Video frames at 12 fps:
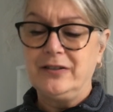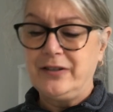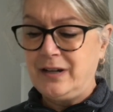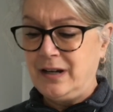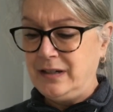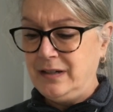
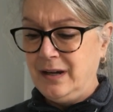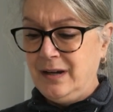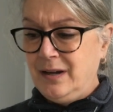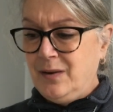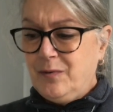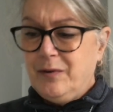and
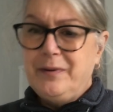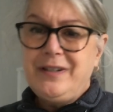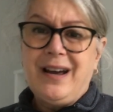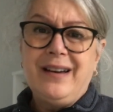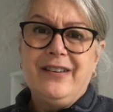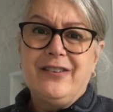we're
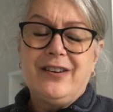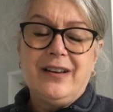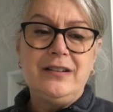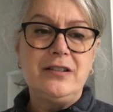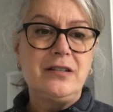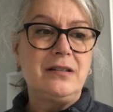retired. I
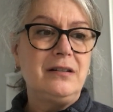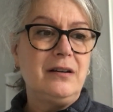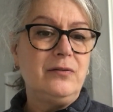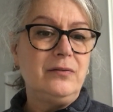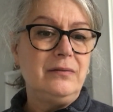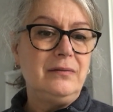just
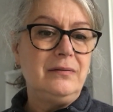don't